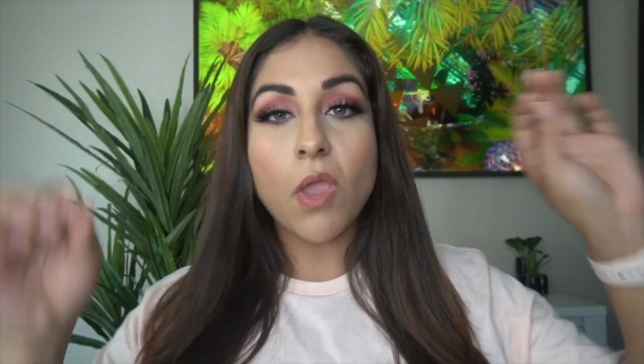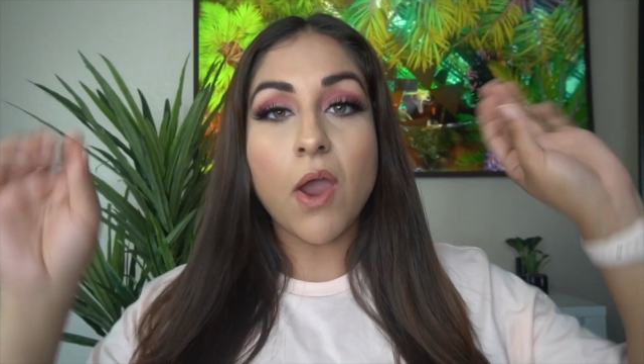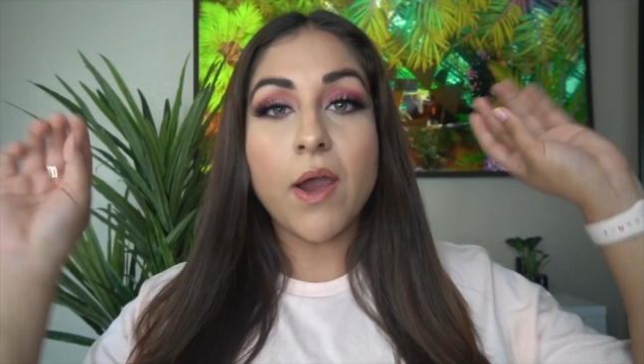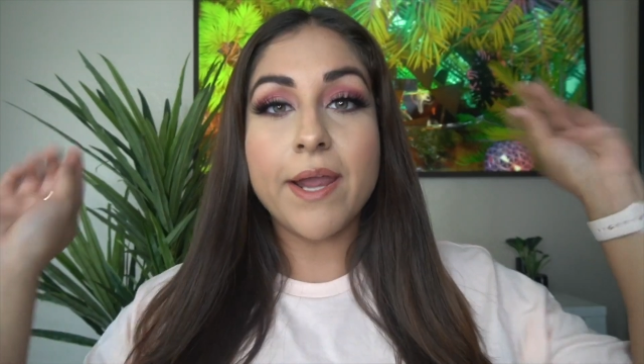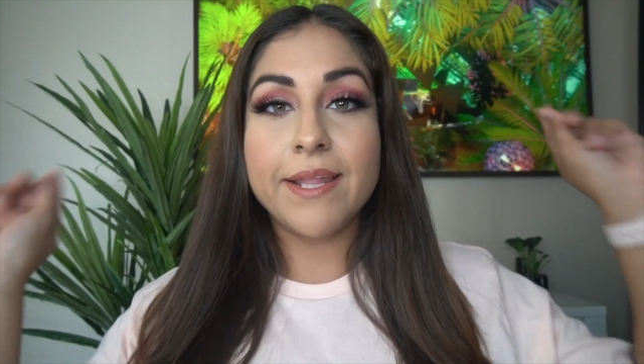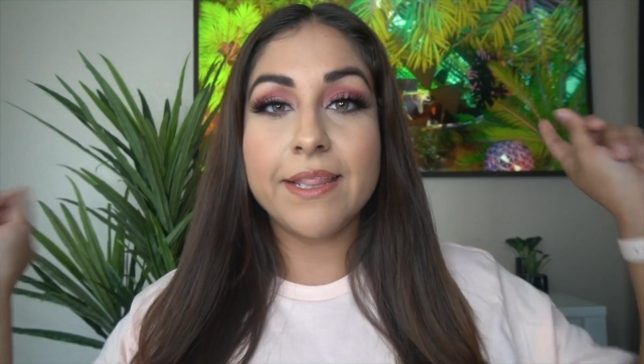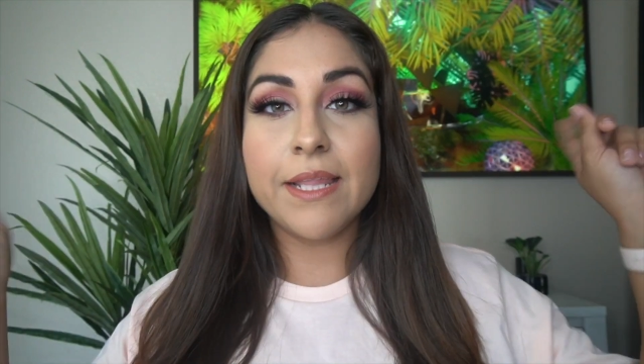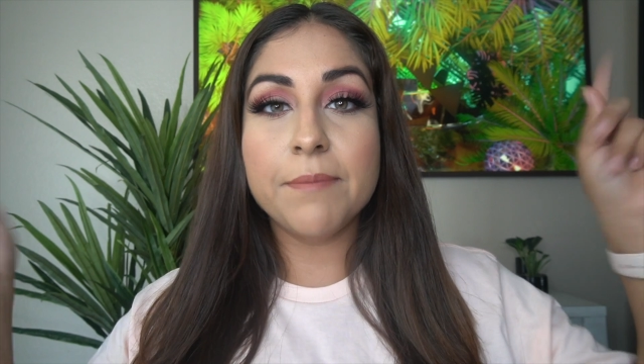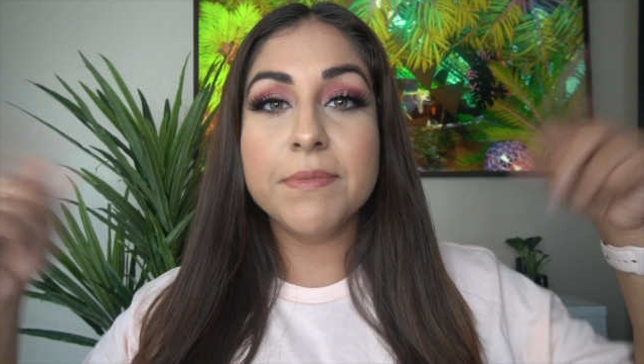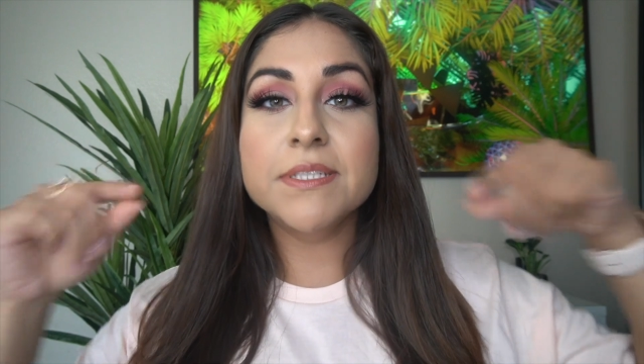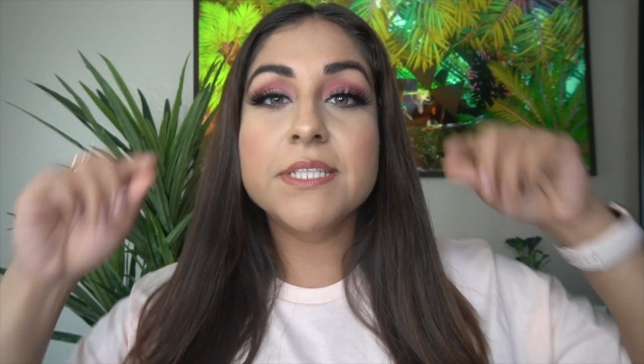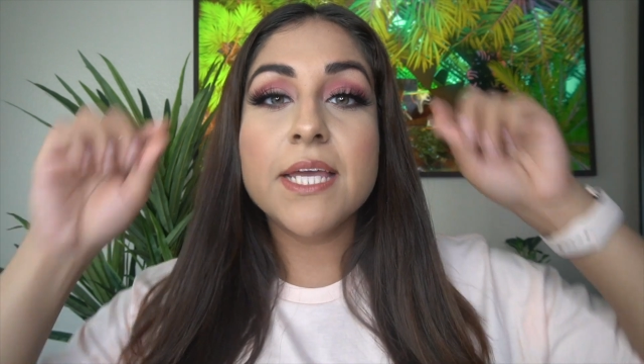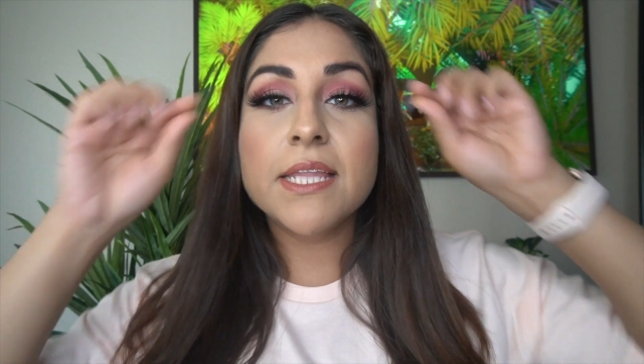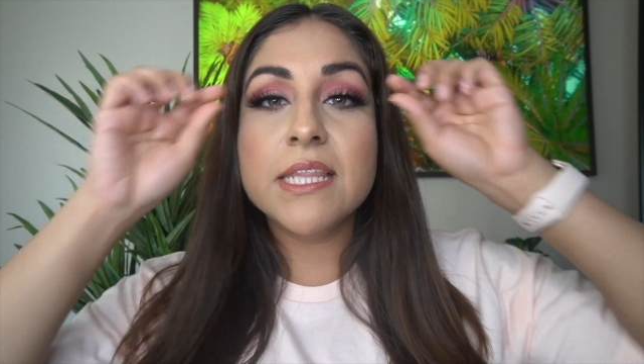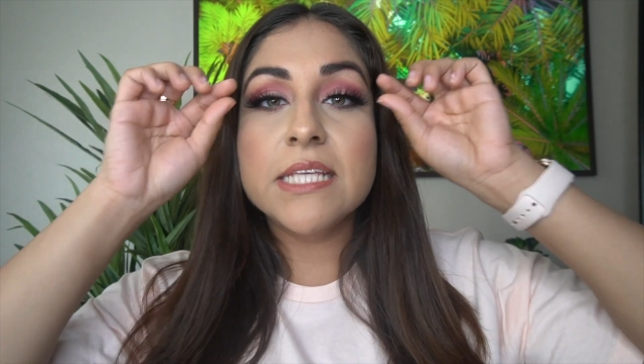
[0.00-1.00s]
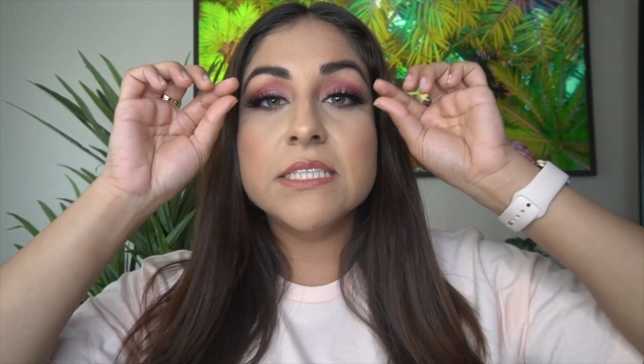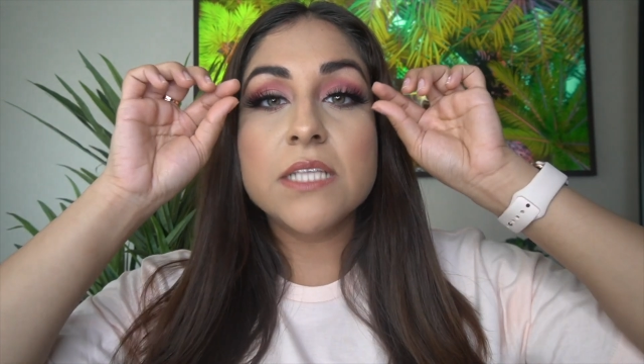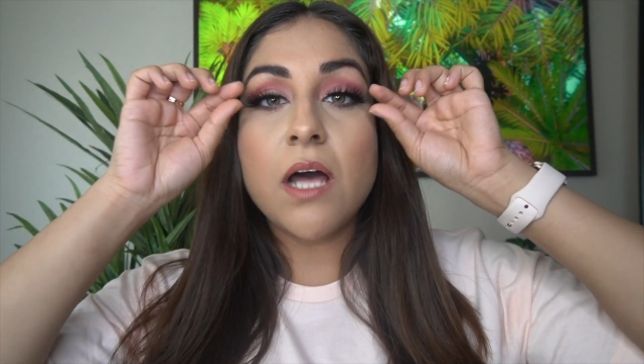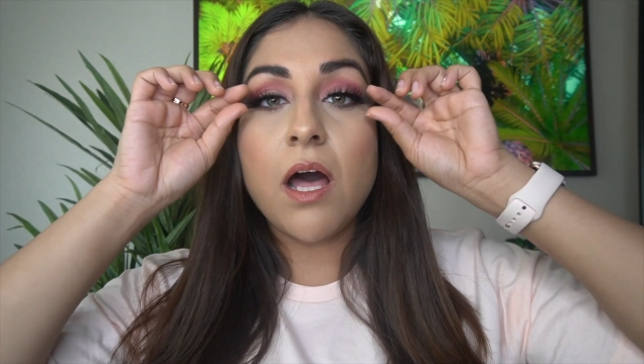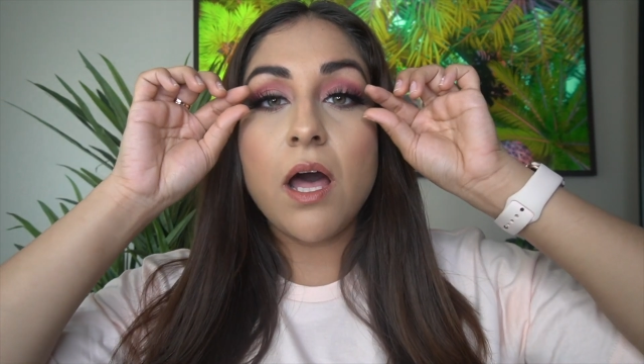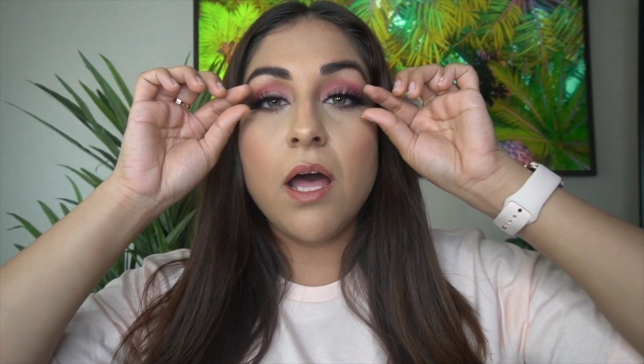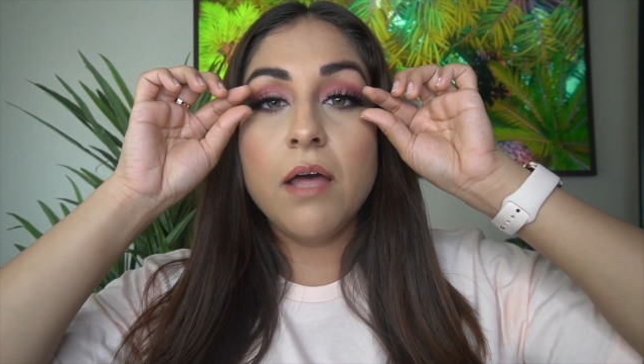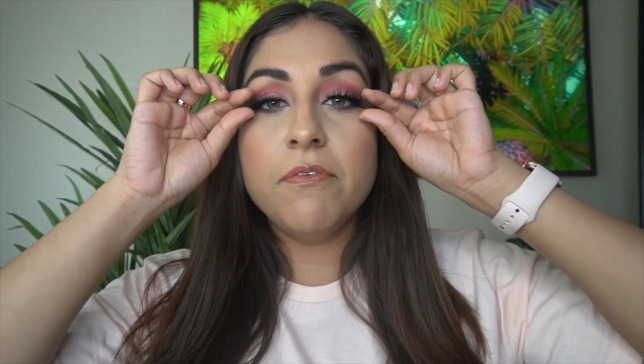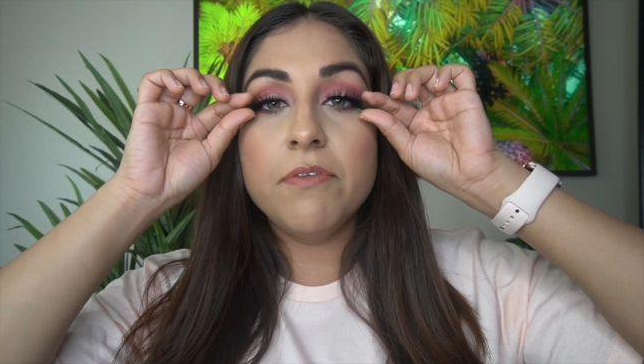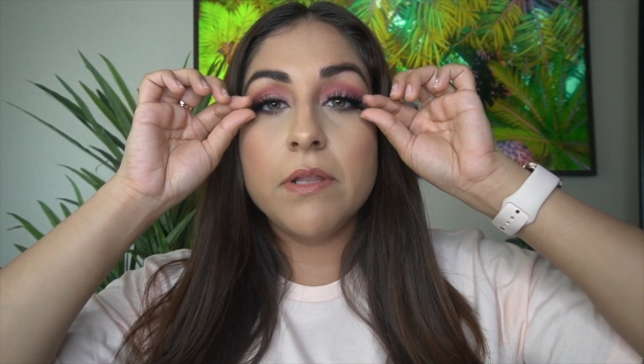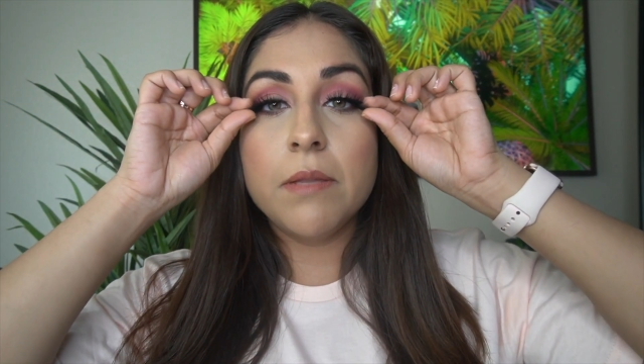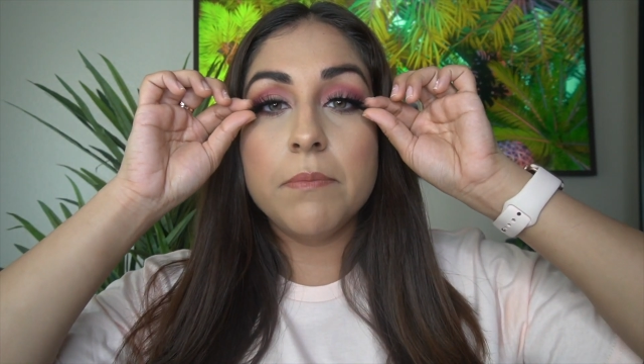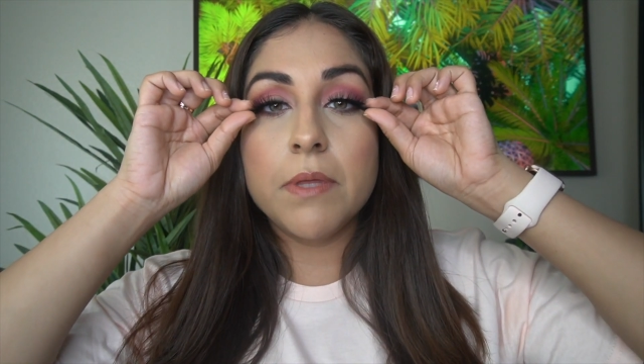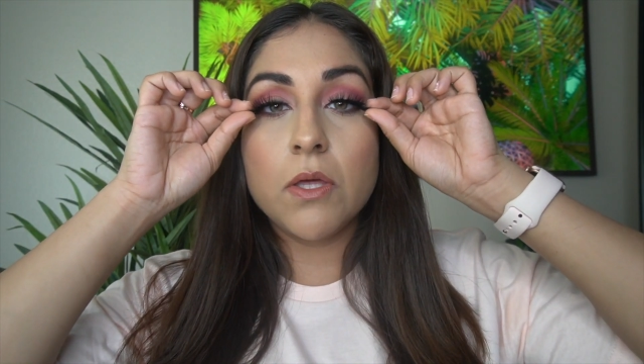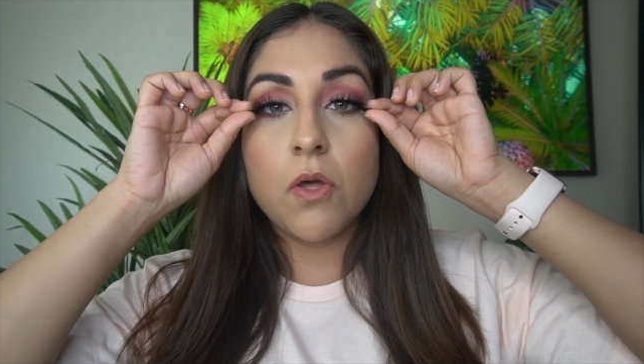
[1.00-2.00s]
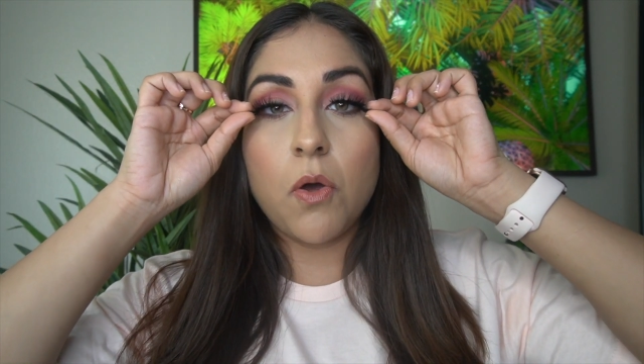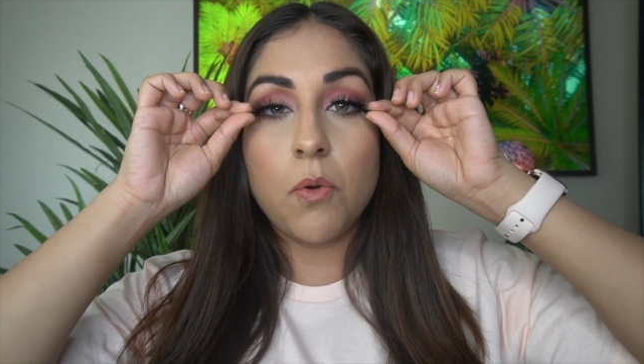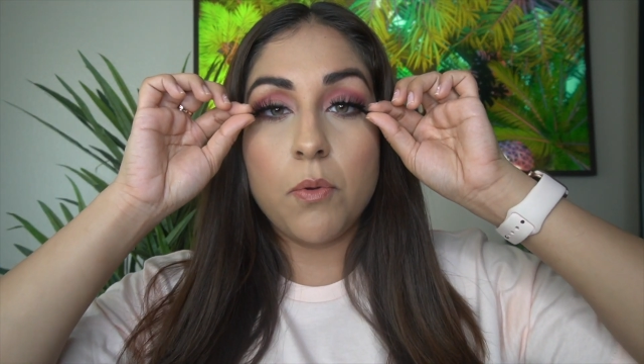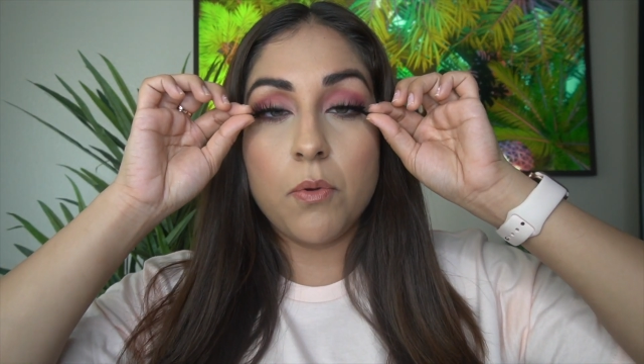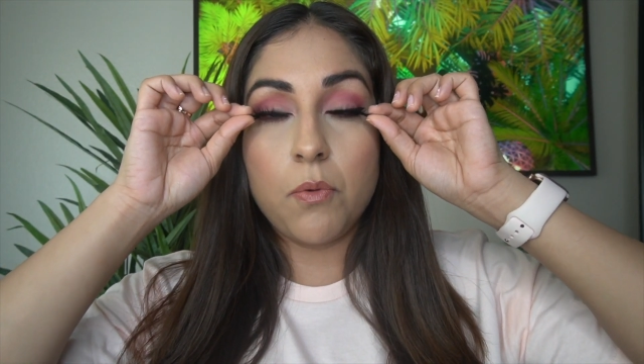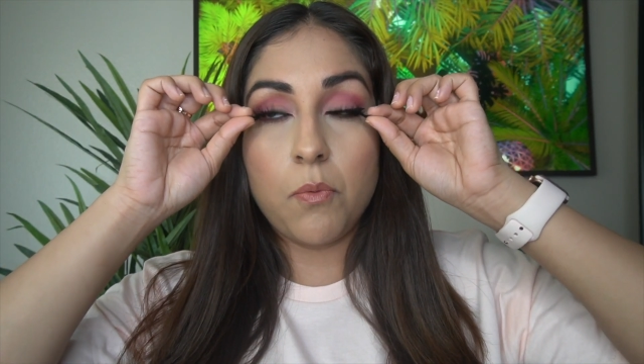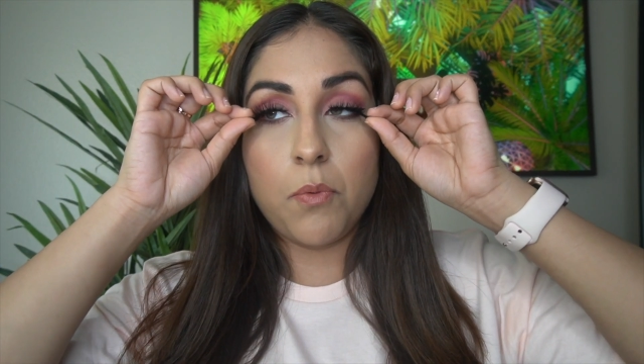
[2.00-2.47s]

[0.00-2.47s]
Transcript: Alright, let me take these off and let me go